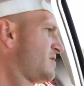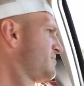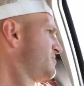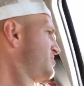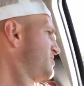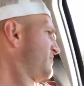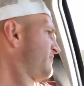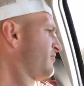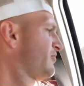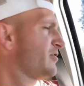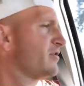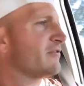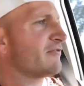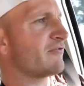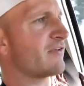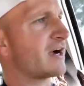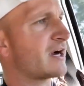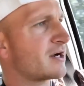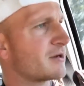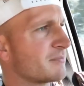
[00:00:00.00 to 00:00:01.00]
for your
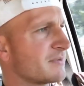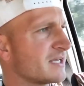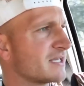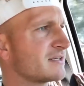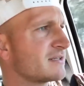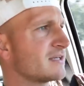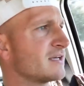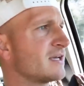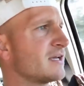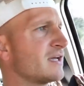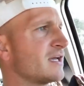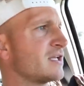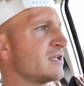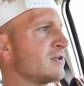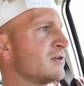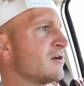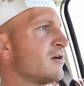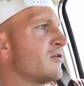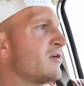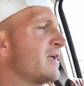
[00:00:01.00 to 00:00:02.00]
environment, and
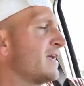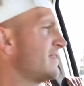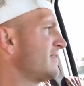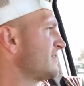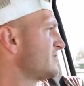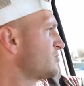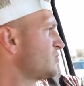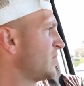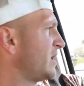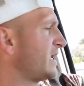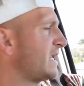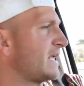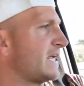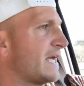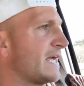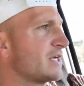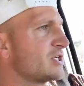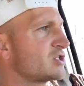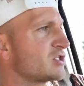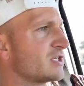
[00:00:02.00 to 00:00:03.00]
you go get this
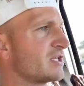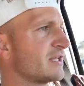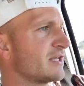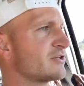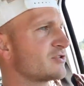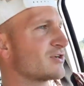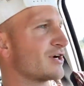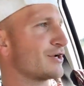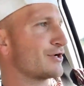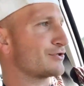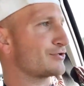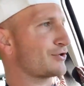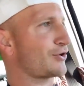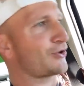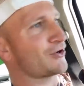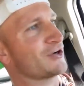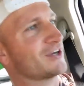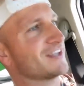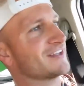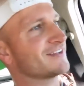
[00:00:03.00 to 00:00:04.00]
radiation and they try to
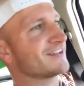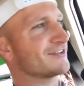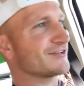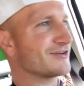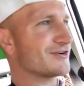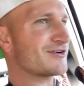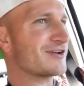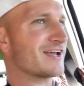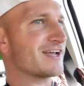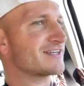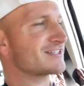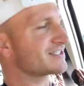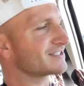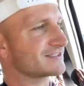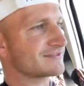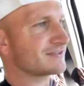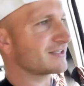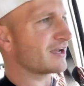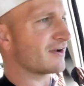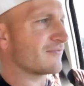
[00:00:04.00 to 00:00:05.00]
target the
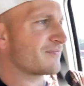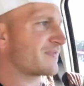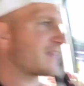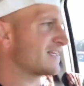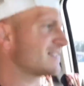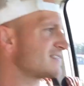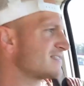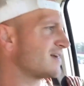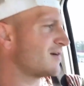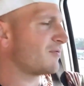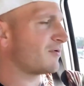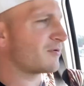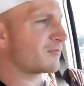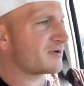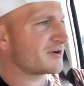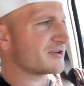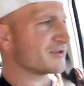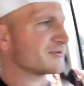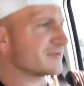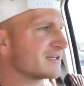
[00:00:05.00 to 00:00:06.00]
location. No, that's not what
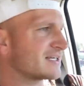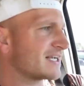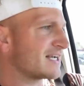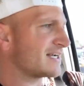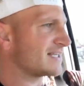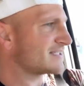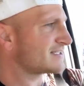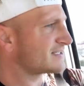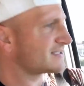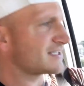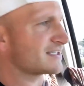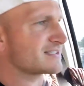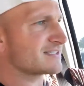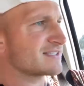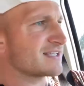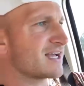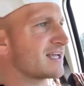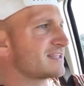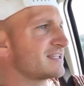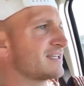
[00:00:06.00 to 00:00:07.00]
we're doing, guys. That's
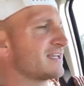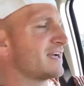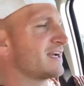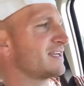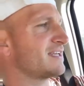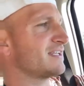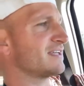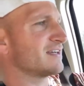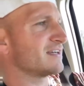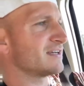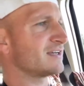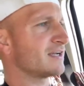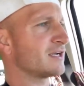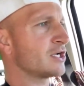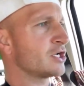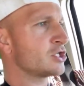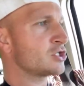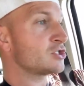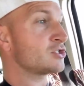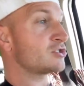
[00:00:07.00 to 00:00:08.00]
not the idea.
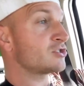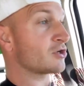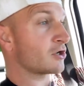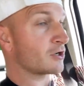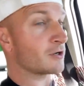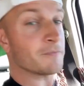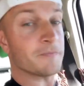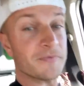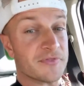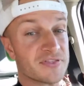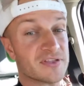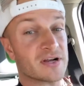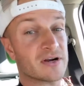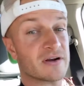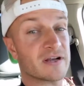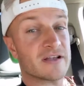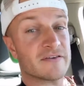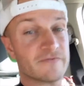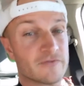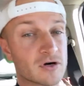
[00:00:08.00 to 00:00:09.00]
Germ
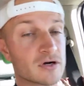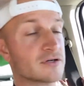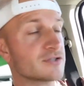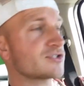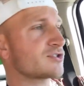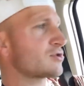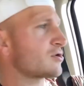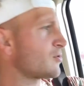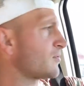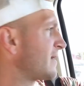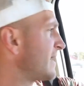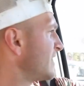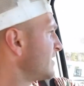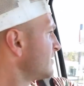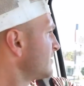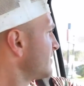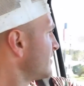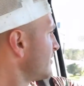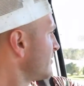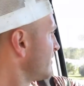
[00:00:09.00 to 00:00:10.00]
theory versus terrain
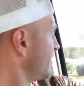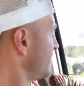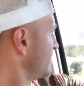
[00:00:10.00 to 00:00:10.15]
theory.